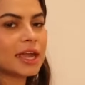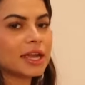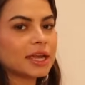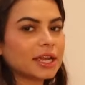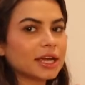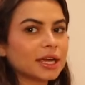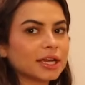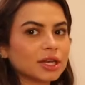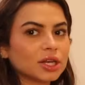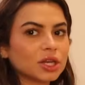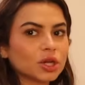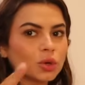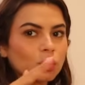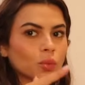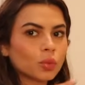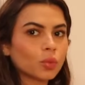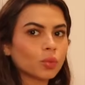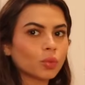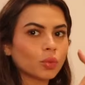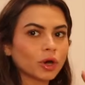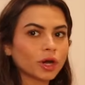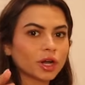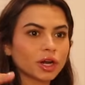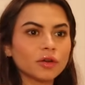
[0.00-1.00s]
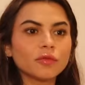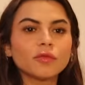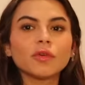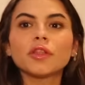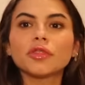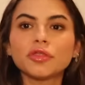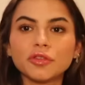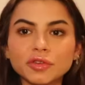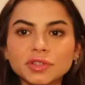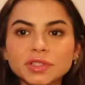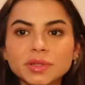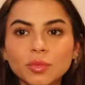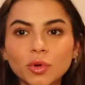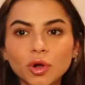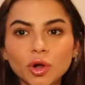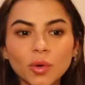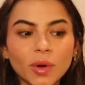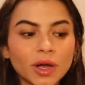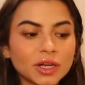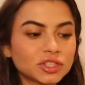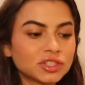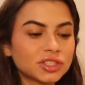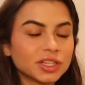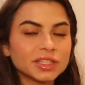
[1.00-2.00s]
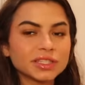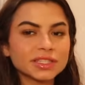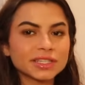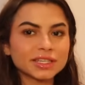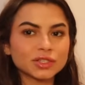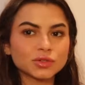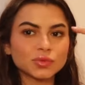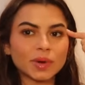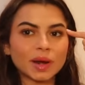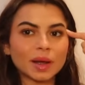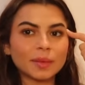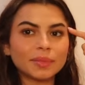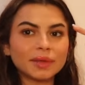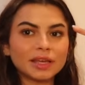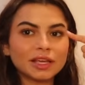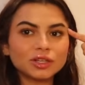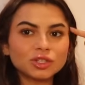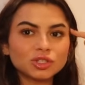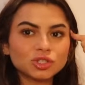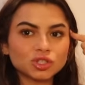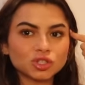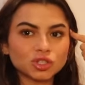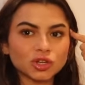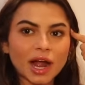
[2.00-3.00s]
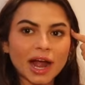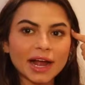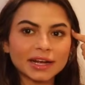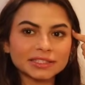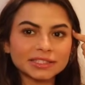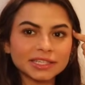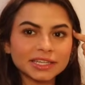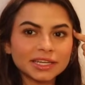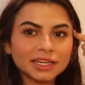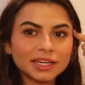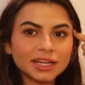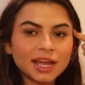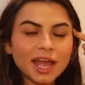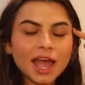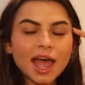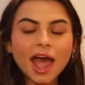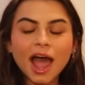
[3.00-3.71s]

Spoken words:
and we're gonna run through some more questions, because when I'm being distracted,